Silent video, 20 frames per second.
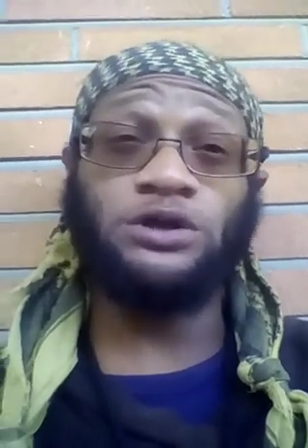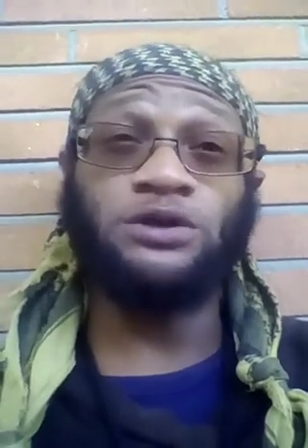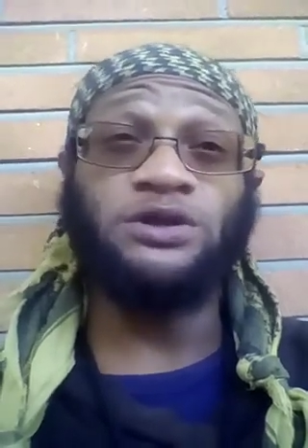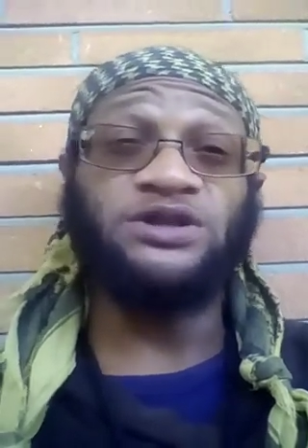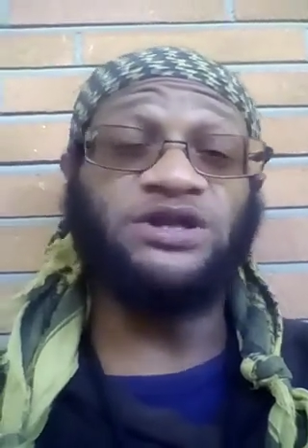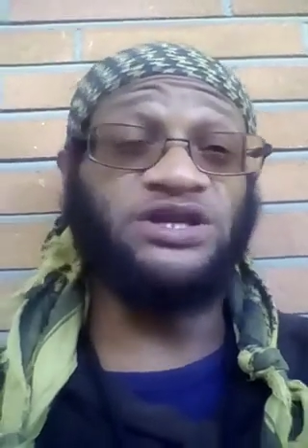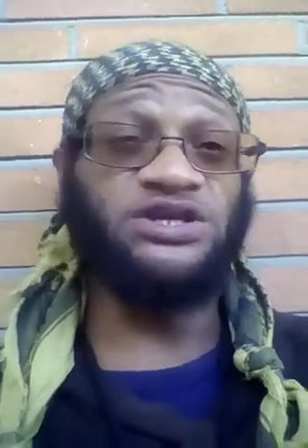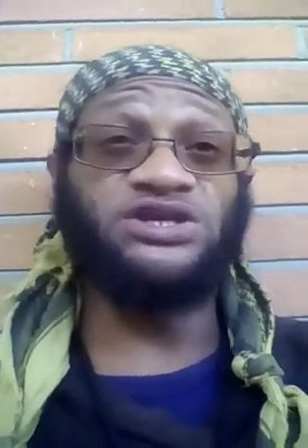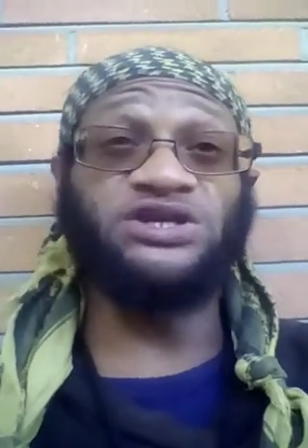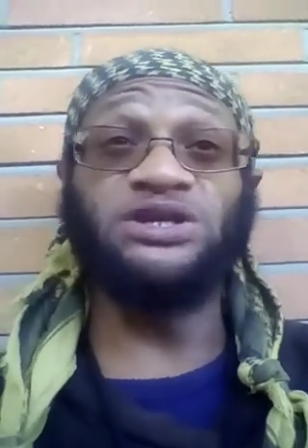
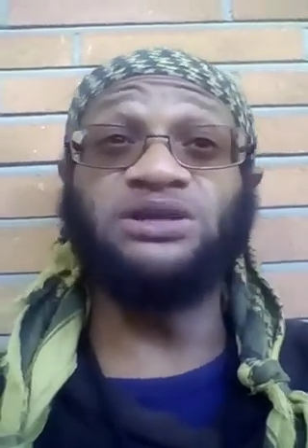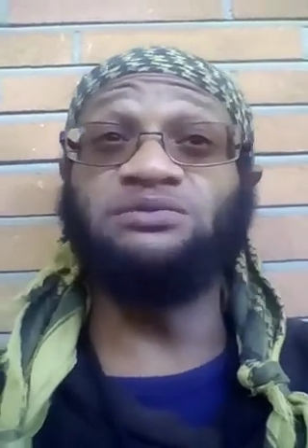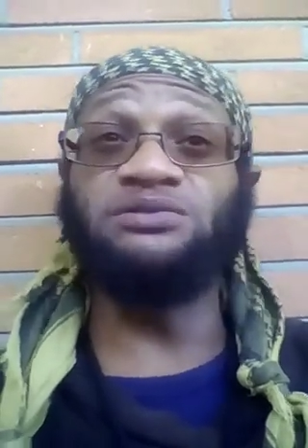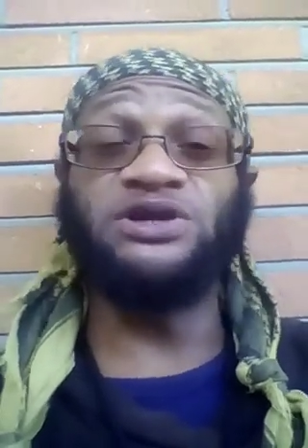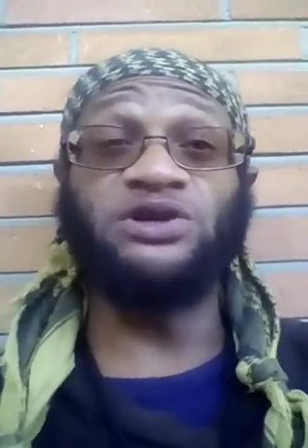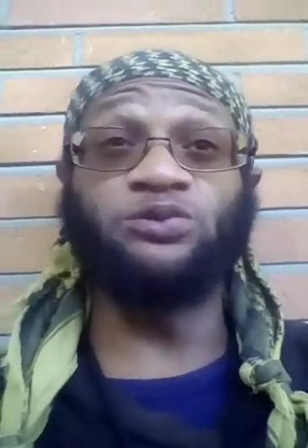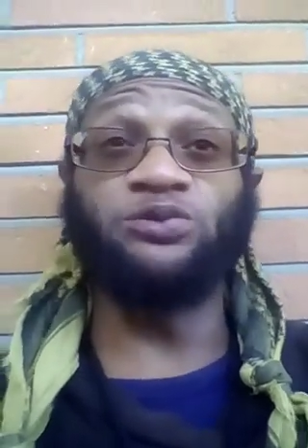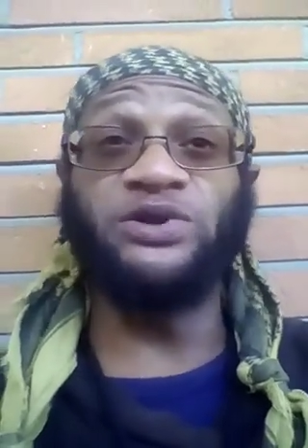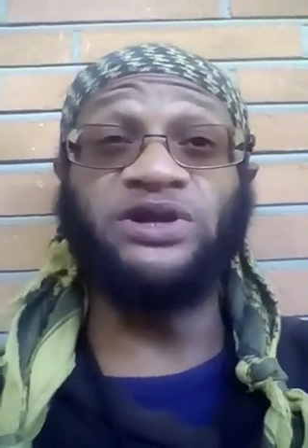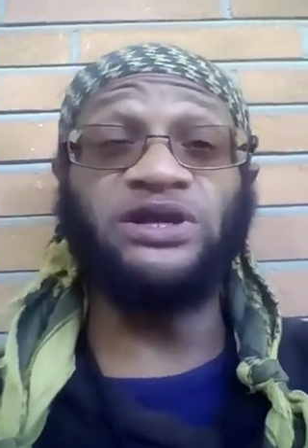They shouldn't
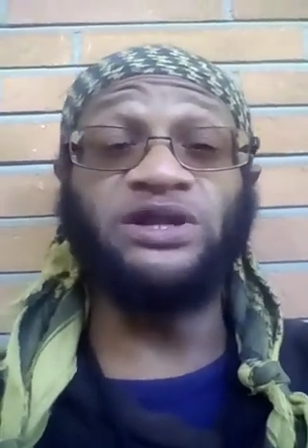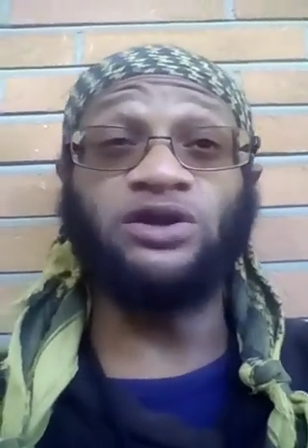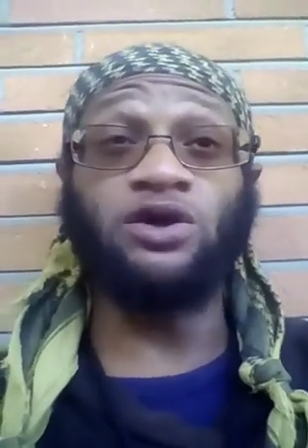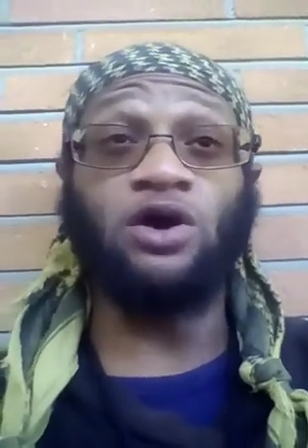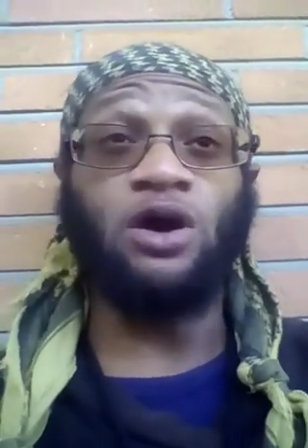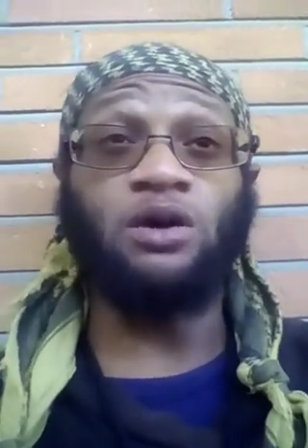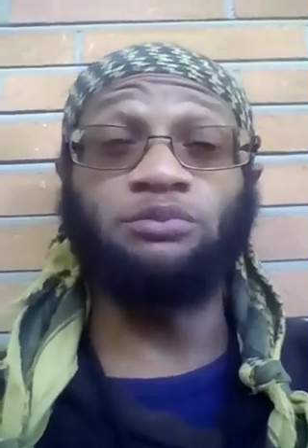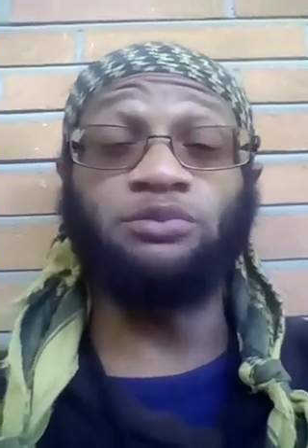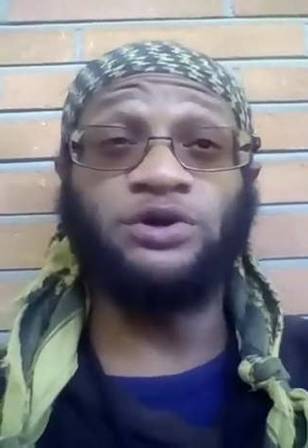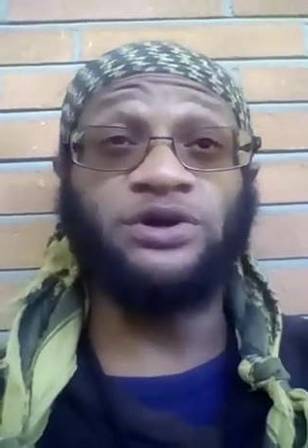be reading
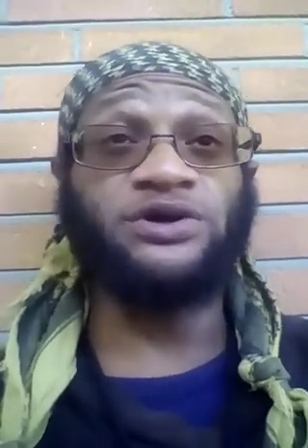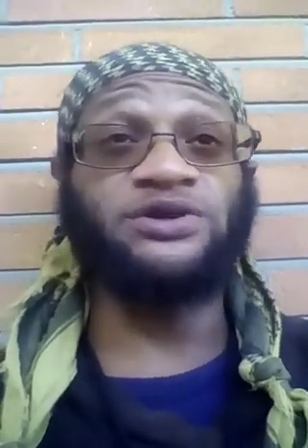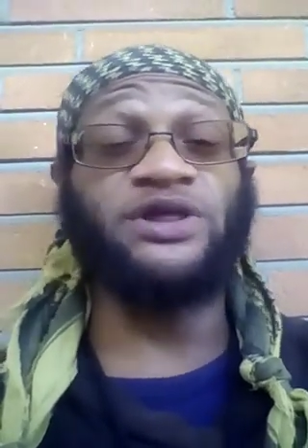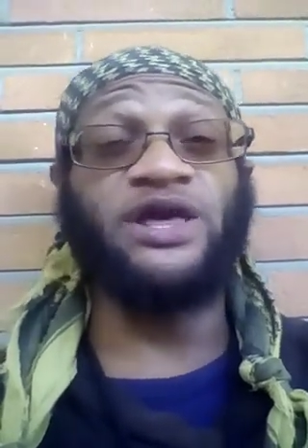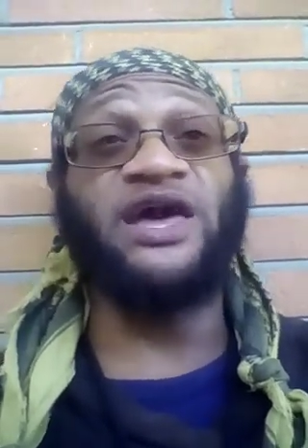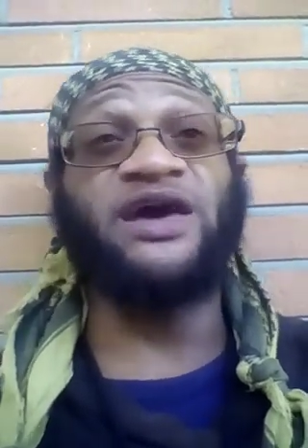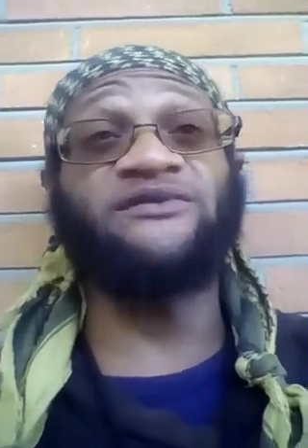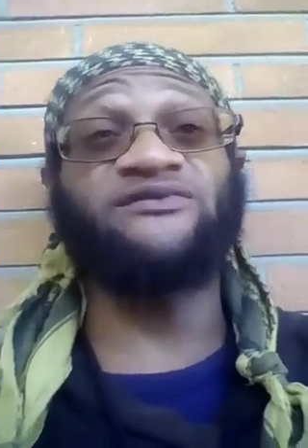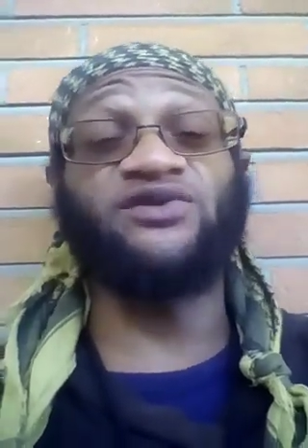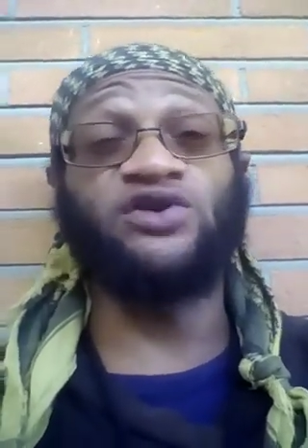our book. They
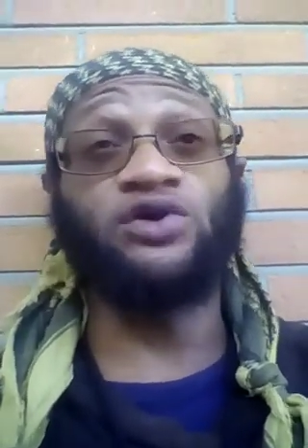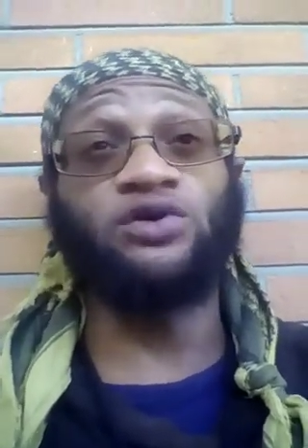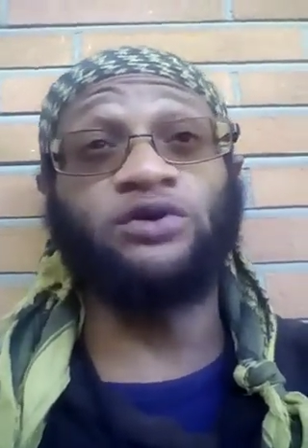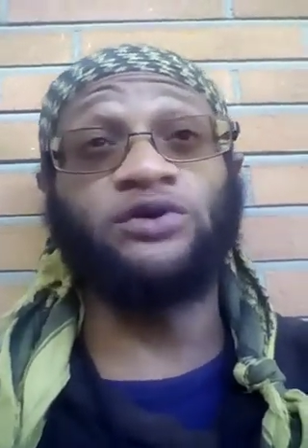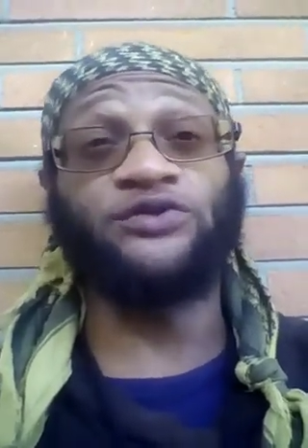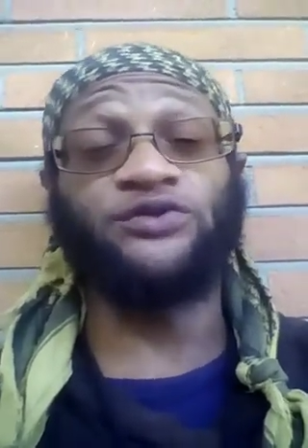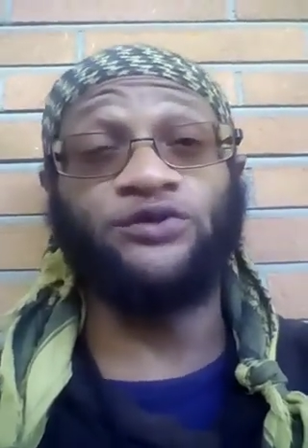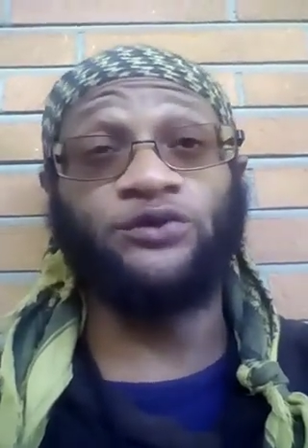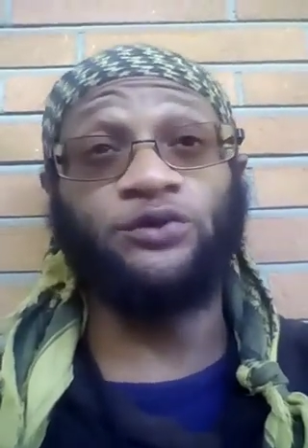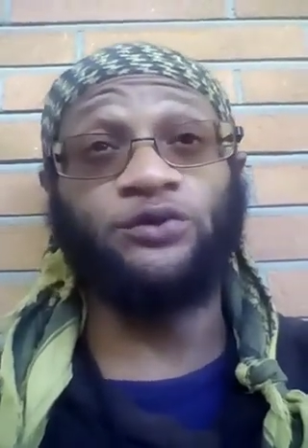have no
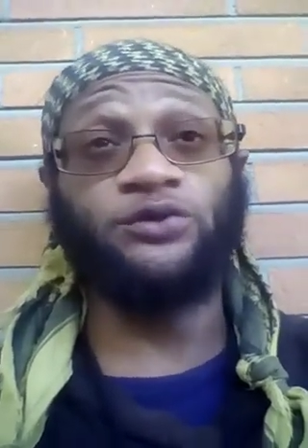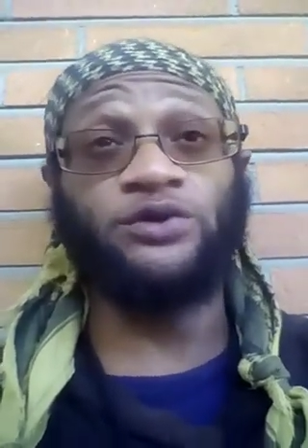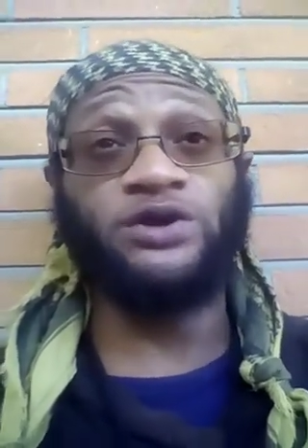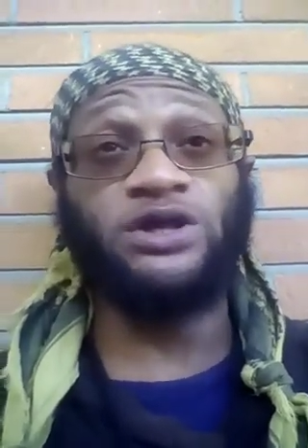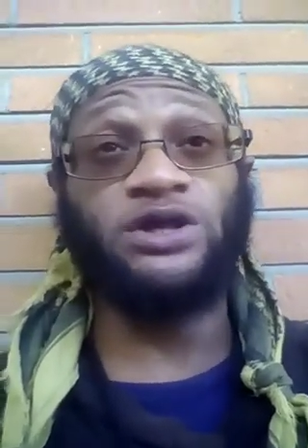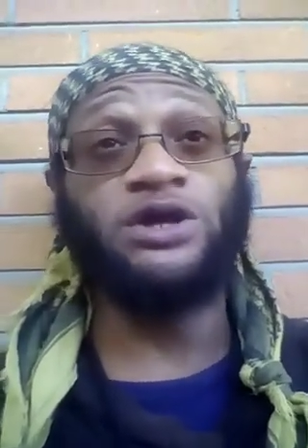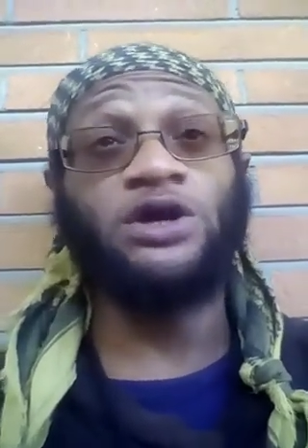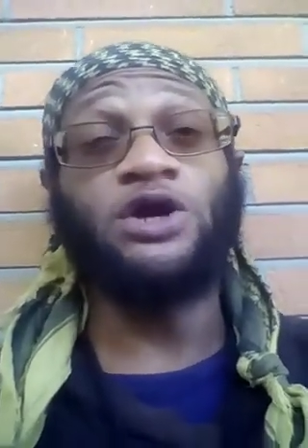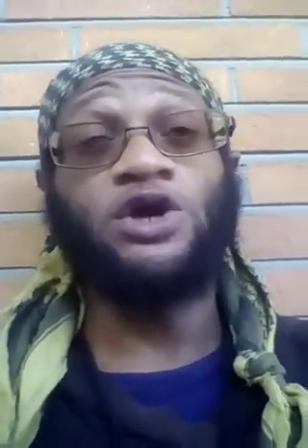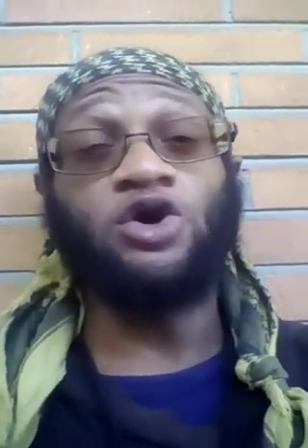authority